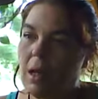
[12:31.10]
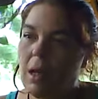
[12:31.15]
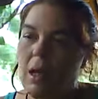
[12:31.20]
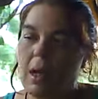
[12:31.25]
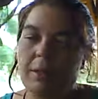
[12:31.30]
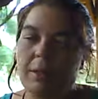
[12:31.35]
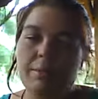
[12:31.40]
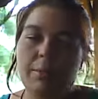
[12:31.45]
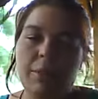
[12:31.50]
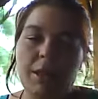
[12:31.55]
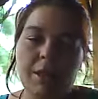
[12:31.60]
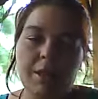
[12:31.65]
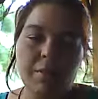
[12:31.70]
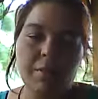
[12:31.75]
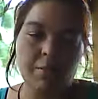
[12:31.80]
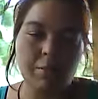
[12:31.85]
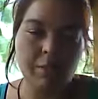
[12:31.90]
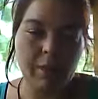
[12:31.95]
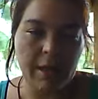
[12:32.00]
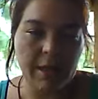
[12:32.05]
I'm
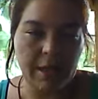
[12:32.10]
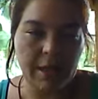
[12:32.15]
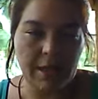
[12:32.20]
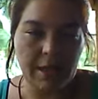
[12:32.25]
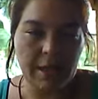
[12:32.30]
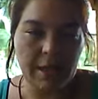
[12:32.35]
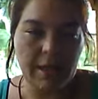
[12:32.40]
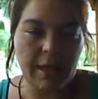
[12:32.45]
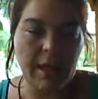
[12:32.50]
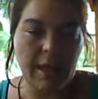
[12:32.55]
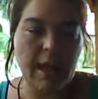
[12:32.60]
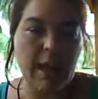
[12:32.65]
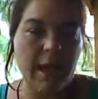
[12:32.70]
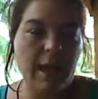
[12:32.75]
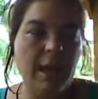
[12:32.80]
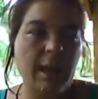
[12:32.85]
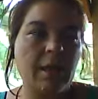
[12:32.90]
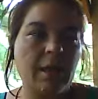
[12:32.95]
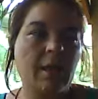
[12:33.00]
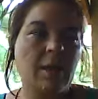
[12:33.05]
just resting
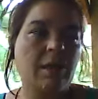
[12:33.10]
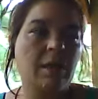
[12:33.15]
today.